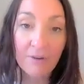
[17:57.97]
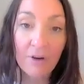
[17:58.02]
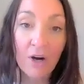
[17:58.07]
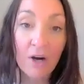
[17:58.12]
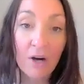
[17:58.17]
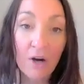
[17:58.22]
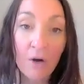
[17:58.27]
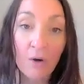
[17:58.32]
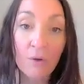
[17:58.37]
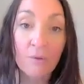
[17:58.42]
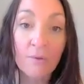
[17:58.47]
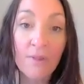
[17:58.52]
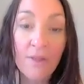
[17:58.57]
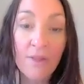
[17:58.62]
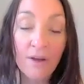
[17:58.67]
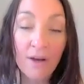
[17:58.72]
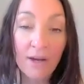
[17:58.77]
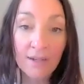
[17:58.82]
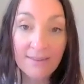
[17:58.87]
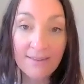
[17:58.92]
for our own
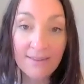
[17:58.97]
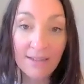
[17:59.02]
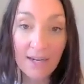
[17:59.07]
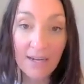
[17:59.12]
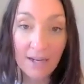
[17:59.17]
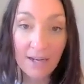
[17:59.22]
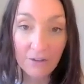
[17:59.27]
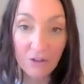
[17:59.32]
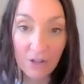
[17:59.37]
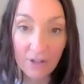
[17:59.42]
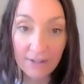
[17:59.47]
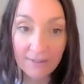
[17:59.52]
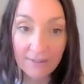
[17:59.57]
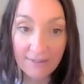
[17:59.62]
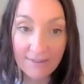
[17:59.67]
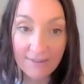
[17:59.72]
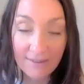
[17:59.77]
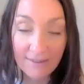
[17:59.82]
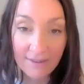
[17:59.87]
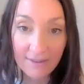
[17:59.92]
thoughts and
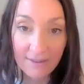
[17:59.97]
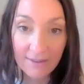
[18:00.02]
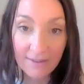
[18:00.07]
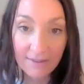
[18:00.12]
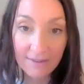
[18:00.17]
actions.